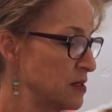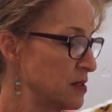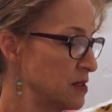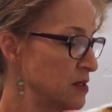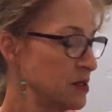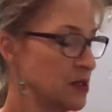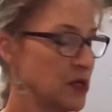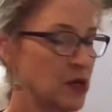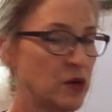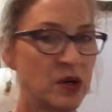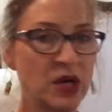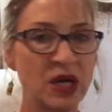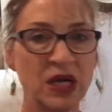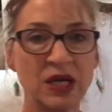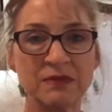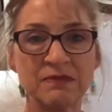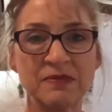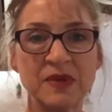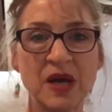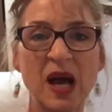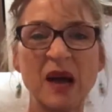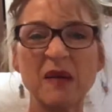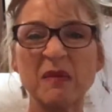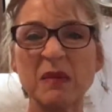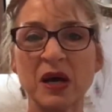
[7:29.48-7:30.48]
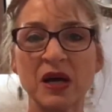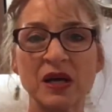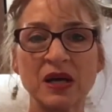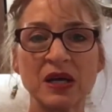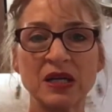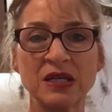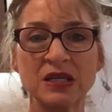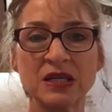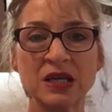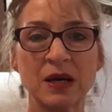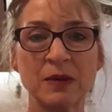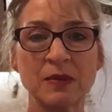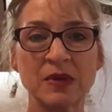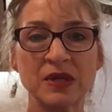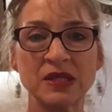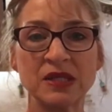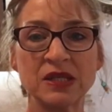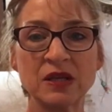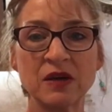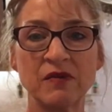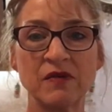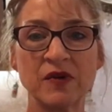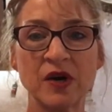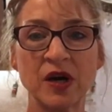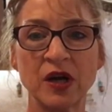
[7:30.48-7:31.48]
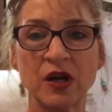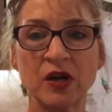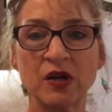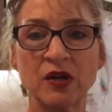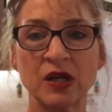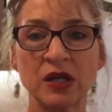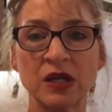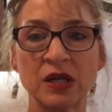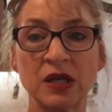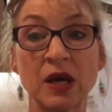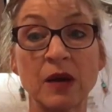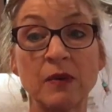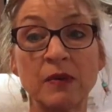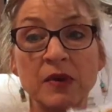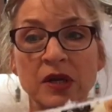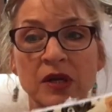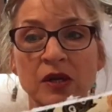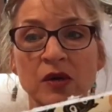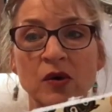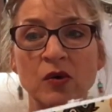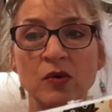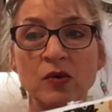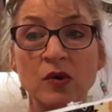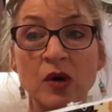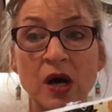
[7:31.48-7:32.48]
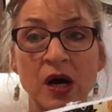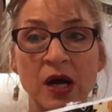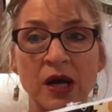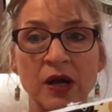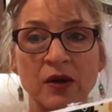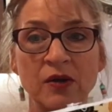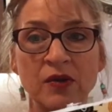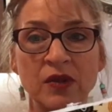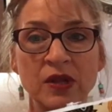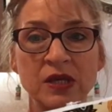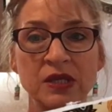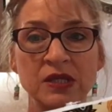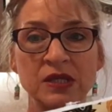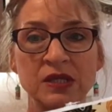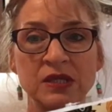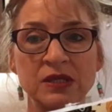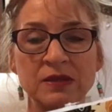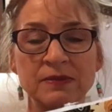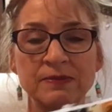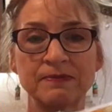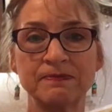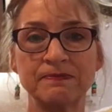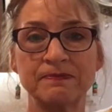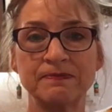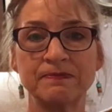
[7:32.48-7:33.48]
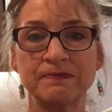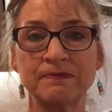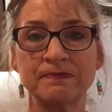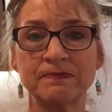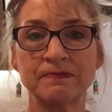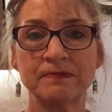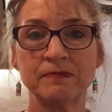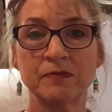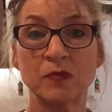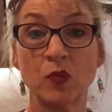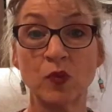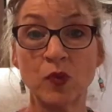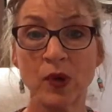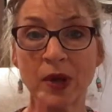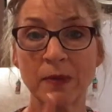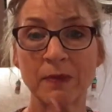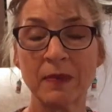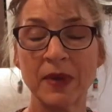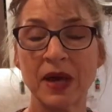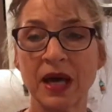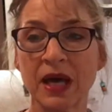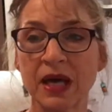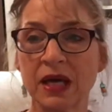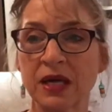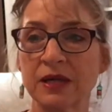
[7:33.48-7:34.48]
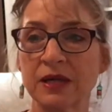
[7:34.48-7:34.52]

All right, I'm not gonna time myself ironing. I'm gonna go iron this right back.